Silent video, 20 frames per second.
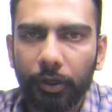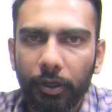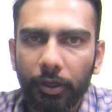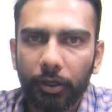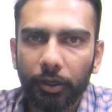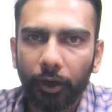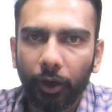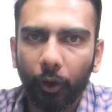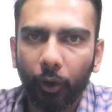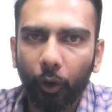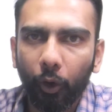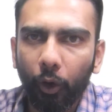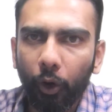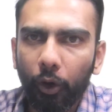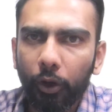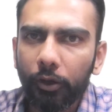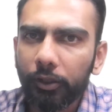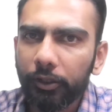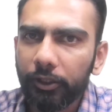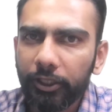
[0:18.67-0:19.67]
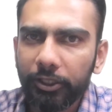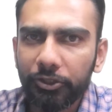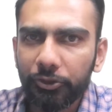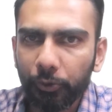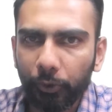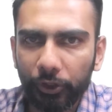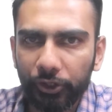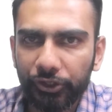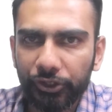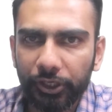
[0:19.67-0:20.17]
Now all these
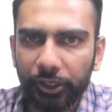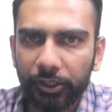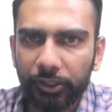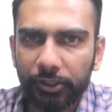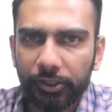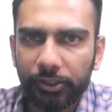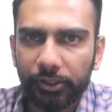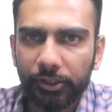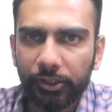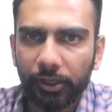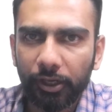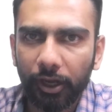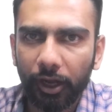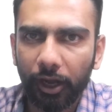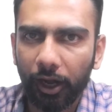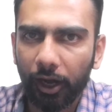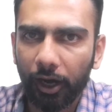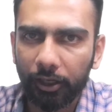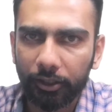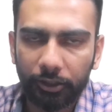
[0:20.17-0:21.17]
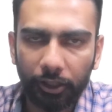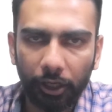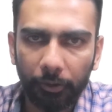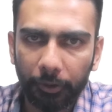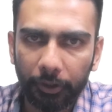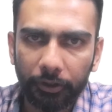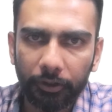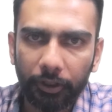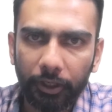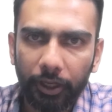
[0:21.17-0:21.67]
questions are
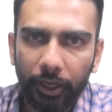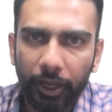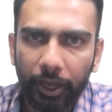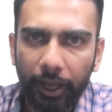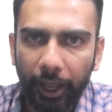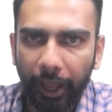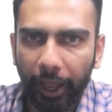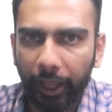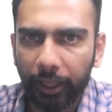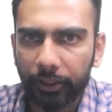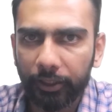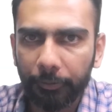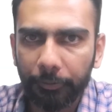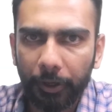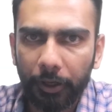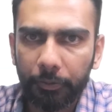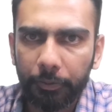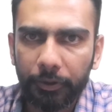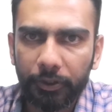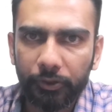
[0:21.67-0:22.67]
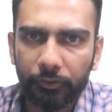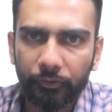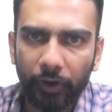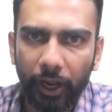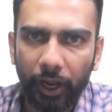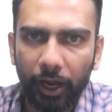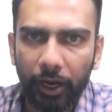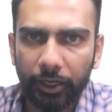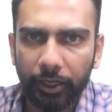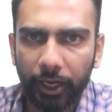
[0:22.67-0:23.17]
common, and the purpose
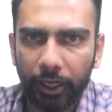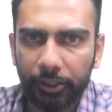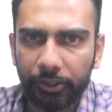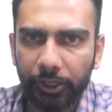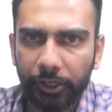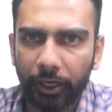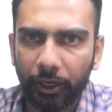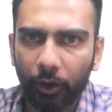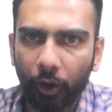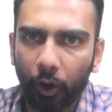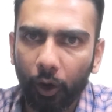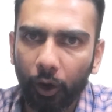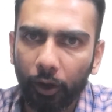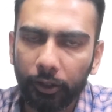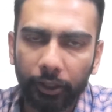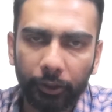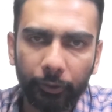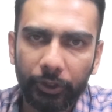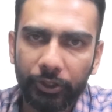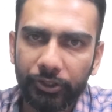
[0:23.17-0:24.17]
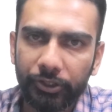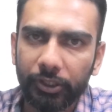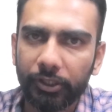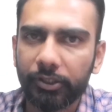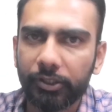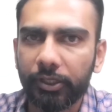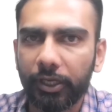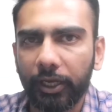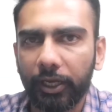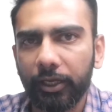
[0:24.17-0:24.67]
behind asking all the
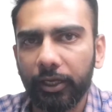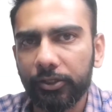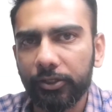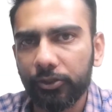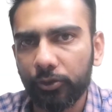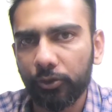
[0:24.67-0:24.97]
questions is to